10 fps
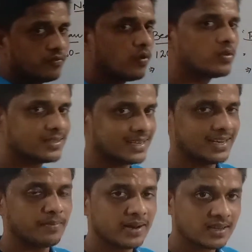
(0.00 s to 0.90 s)
4
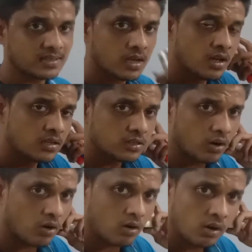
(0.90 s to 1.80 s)
centimeters.
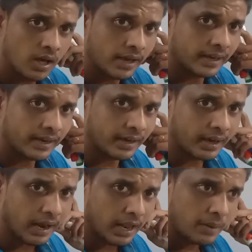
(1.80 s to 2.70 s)
So
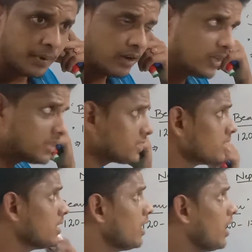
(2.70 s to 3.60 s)
can I repeat this?
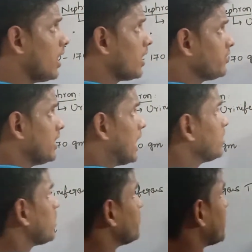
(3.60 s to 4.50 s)
The length of